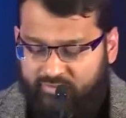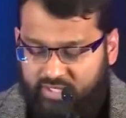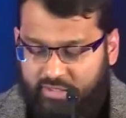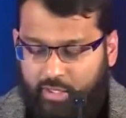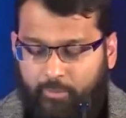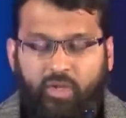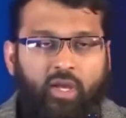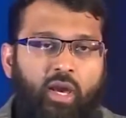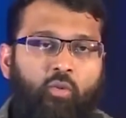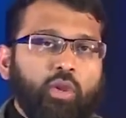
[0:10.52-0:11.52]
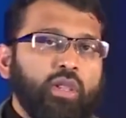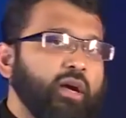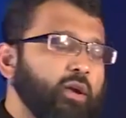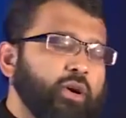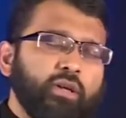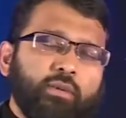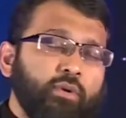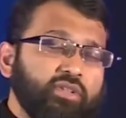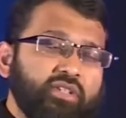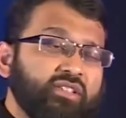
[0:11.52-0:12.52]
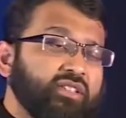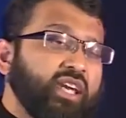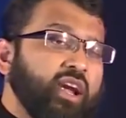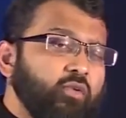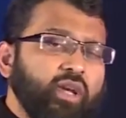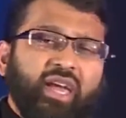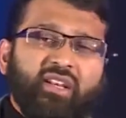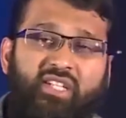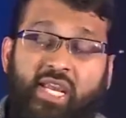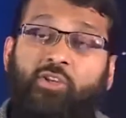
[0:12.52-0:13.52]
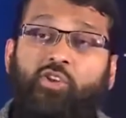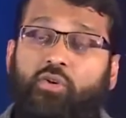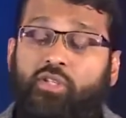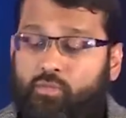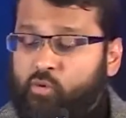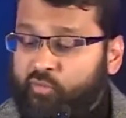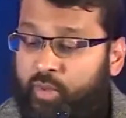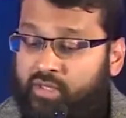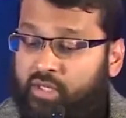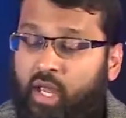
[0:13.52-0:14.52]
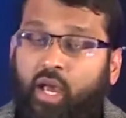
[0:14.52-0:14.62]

of detail, and wallahi one of the most scary and dangerous movements